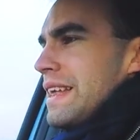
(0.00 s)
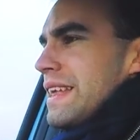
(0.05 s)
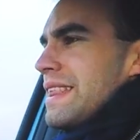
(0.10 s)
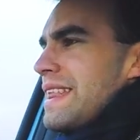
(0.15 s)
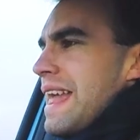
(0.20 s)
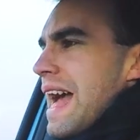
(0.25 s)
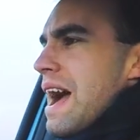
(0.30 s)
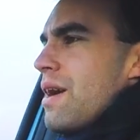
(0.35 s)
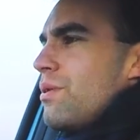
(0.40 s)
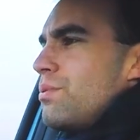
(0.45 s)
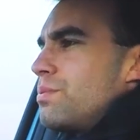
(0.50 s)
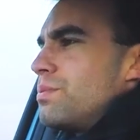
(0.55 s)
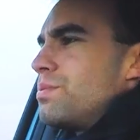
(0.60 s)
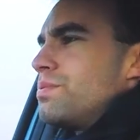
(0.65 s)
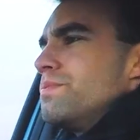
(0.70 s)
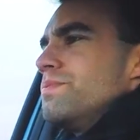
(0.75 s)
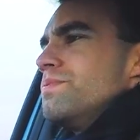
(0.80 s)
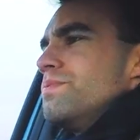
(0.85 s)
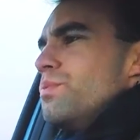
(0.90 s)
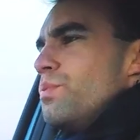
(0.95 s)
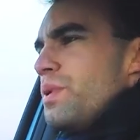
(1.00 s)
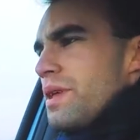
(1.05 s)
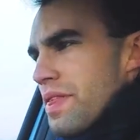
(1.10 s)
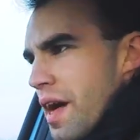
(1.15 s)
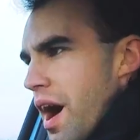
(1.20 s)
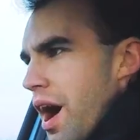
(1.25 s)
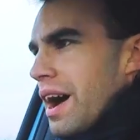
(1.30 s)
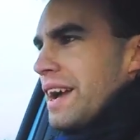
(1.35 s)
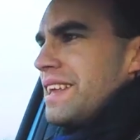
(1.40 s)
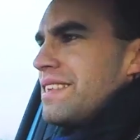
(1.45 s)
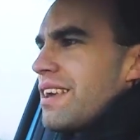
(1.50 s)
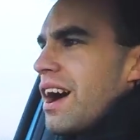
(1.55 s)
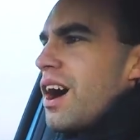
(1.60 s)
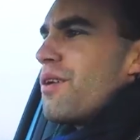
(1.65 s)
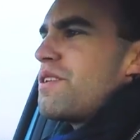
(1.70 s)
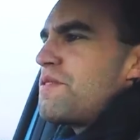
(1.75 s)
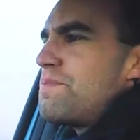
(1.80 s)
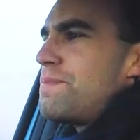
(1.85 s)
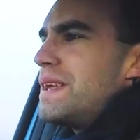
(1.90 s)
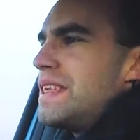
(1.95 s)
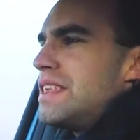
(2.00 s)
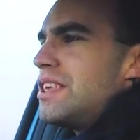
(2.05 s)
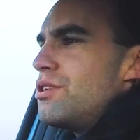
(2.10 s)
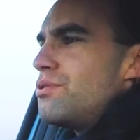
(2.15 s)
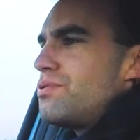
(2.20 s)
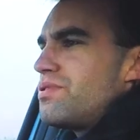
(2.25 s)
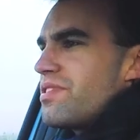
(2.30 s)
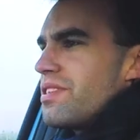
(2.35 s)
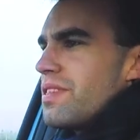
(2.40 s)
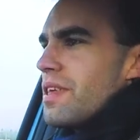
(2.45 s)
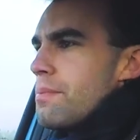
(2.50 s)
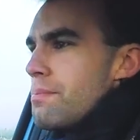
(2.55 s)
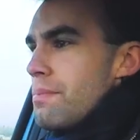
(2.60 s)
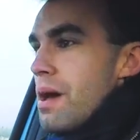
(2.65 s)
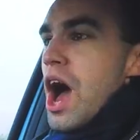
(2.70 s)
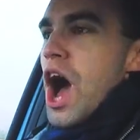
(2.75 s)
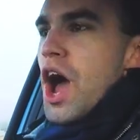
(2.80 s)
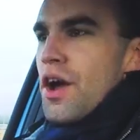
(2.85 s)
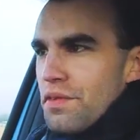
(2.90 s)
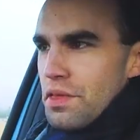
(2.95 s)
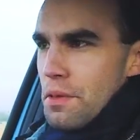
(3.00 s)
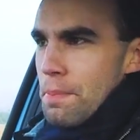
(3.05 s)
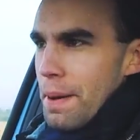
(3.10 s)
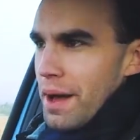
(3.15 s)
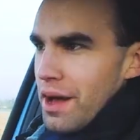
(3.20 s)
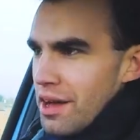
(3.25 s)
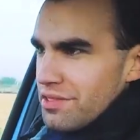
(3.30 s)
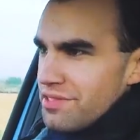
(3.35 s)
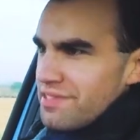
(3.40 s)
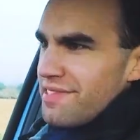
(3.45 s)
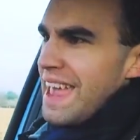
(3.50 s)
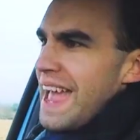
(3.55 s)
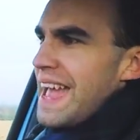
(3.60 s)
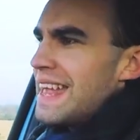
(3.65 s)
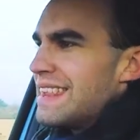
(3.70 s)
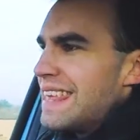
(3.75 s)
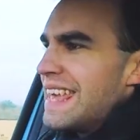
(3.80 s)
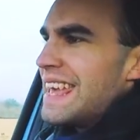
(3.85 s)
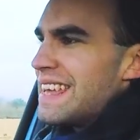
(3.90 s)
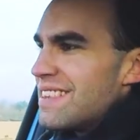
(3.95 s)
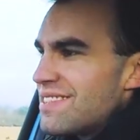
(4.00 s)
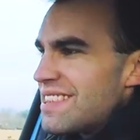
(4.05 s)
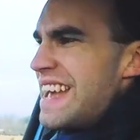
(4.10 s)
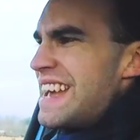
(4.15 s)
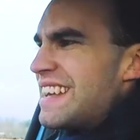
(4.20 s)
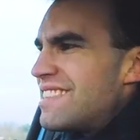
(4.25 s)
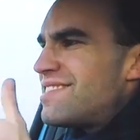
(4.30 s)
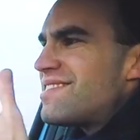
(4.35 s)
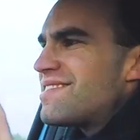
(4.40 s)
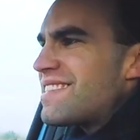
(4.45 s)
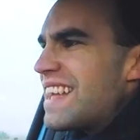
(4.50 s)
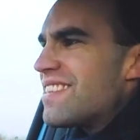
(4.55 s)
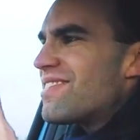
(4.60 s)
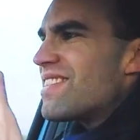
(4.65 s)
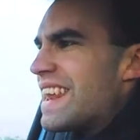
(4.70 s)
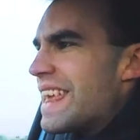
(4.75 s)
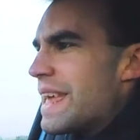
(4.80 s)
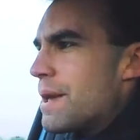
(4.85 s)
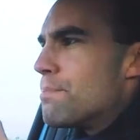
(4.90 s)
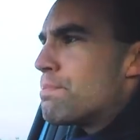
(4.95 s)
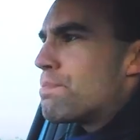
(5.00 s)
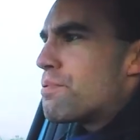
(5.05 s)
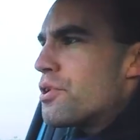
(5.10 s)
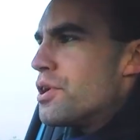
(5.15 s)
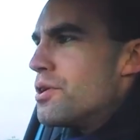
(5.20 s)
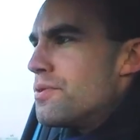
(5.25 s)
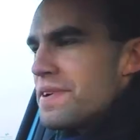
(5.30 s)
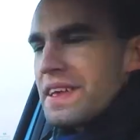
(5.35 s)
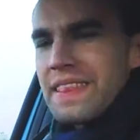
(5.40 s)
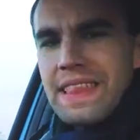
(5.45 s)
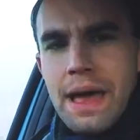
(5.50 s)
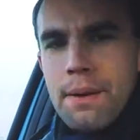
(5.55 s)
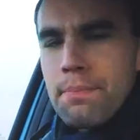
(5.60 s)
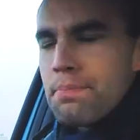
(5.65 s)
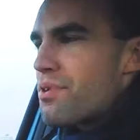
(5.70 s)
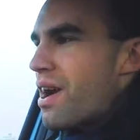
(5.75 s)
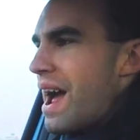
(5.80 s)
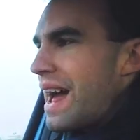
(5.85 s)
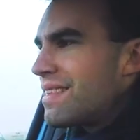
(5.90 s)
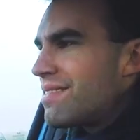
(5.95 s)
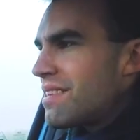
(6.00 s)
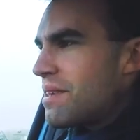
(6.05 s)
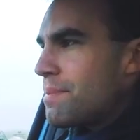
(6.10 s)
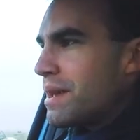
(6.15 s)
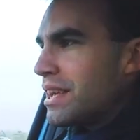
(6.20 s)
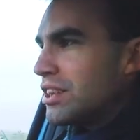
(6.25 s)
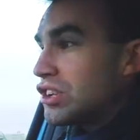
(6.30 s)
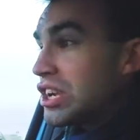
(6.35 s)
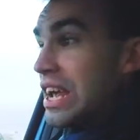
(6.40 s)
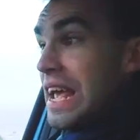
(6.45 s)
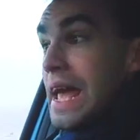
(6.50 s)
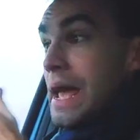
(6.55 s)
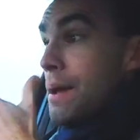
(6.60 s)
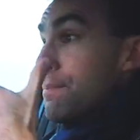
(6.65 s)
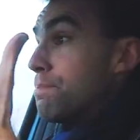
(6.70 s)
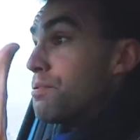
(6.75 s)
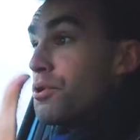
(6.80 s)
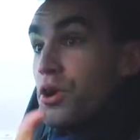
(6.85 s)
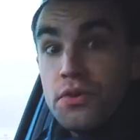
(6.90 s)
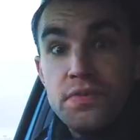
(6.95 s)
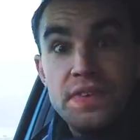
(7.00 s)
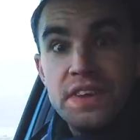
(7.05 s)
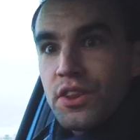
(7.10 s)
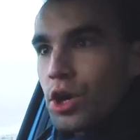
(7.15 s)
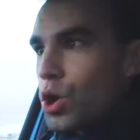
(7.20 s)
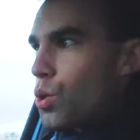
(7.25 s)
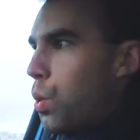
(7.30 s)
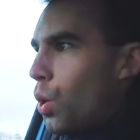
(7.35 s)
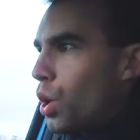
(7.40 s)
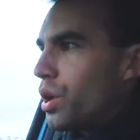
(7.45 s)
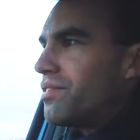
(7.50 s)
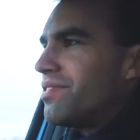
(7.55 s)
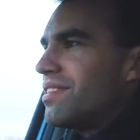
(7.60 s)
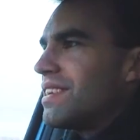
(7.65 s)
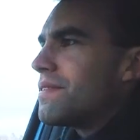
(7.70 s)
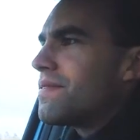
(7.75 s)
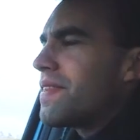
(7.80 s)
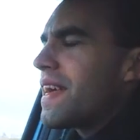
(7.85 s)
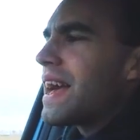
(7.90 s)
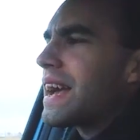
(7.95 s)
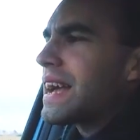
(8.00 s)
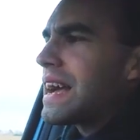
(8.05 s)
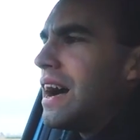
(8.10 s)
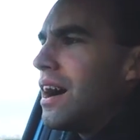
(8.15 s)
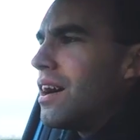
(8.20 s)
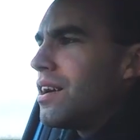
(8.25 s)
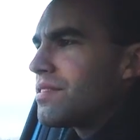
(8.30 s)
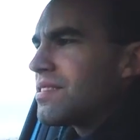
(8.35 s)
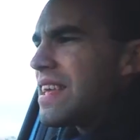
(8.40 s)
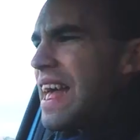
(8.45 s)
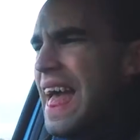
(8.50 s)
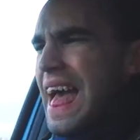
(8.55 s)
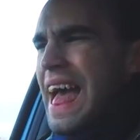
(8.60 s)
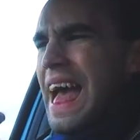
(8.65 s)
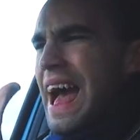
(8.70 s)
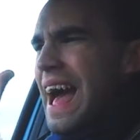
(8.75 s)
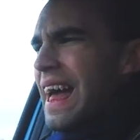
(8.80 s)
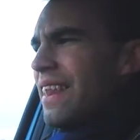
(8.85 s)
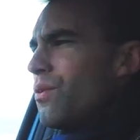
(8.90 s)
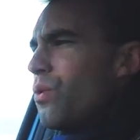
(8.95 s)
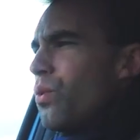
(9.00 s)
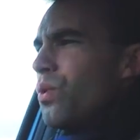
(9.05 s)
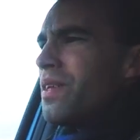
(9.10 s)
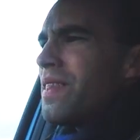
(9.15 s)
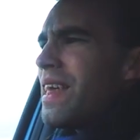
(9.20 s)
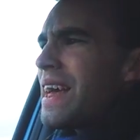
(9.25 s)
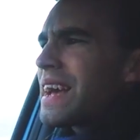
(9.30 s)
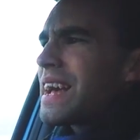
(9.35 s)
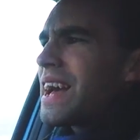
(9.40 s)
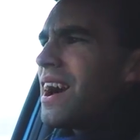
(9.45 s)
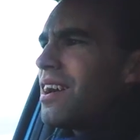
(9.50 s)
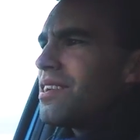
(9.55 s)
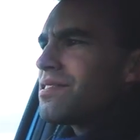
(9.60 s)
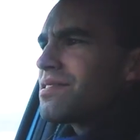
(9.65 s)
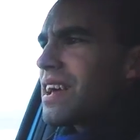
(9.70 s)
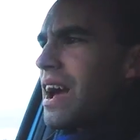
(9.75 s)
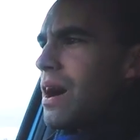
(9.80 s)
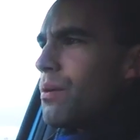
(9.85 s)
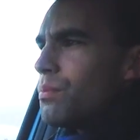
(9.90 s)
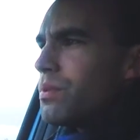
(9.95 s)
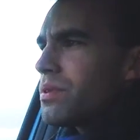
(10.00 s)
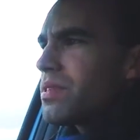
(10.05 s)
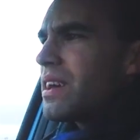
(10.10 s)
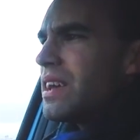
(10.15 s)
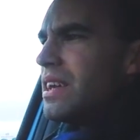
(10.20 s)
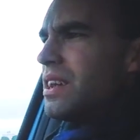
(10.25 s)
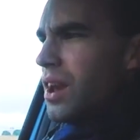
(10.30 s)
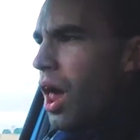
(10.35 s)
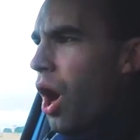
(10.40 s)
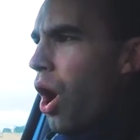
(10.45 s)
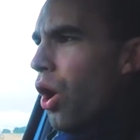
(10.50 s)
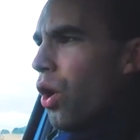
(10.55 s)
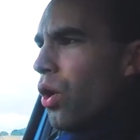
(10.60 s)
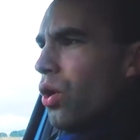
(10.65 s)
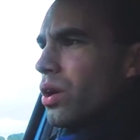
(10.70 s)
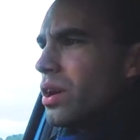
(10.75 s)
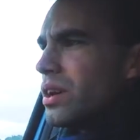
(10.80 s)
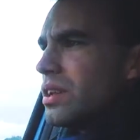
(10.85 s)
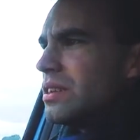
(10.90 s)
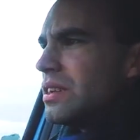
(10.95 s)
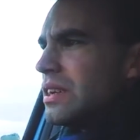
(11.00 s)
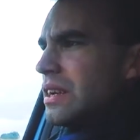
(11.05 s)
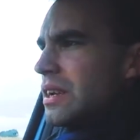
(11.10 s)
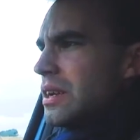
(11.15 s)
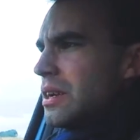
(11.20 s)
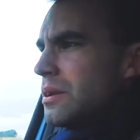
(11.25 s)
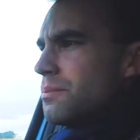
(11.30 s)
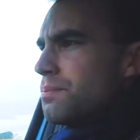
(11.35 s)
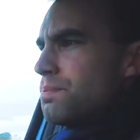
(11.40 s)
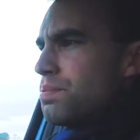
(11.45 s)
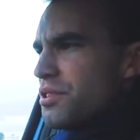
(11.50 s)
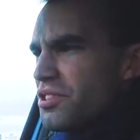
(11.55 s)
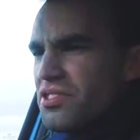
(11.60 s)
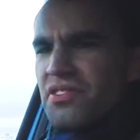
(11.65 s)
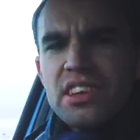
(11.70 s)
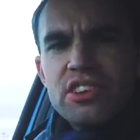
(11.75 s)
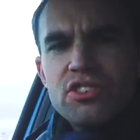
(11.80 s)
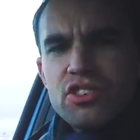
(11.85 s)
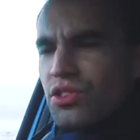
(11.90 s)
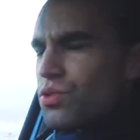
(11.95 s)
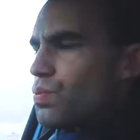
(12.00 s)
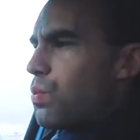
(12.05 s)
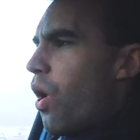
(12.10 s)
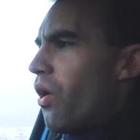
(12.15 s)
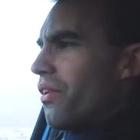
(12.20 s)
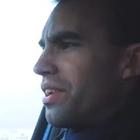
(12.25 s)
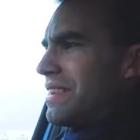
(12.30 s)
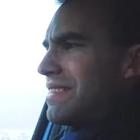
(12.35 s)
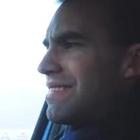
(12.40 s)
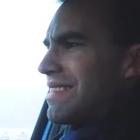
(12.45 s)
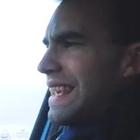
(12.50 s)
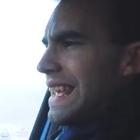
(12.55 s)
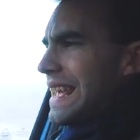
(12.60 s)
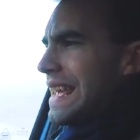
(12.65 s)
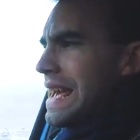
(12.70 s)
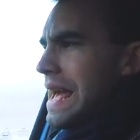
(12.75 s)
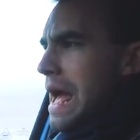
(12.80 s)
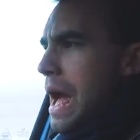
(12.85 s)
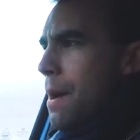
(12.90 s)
Now, with Hyundai, we've been used to them over the past 10 years, steadily improving their brand image, improving the quality of their cars, and all of their cars come with a long and prestigious warranty.